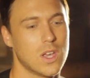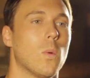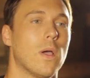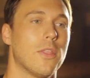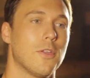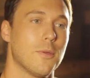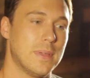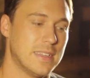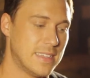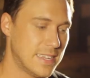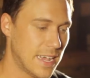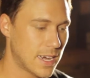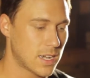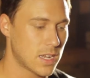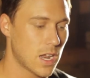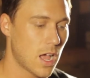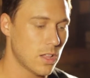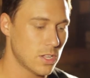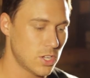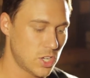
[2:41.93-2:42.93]
or whether it be
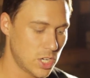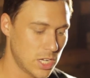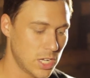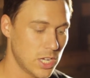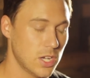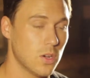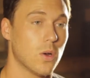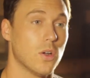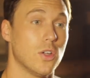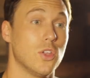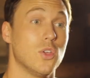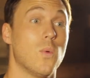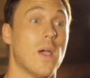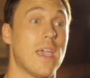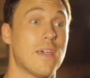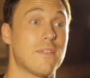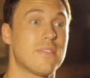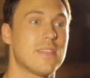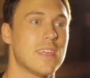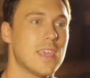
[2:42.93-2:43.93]
technology or a new
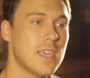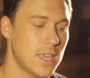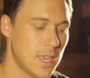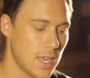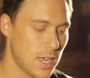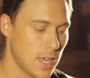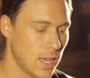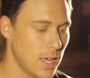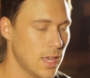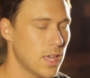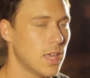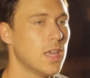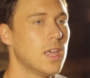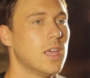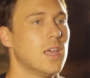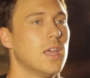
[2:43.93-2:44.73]
way of thinking,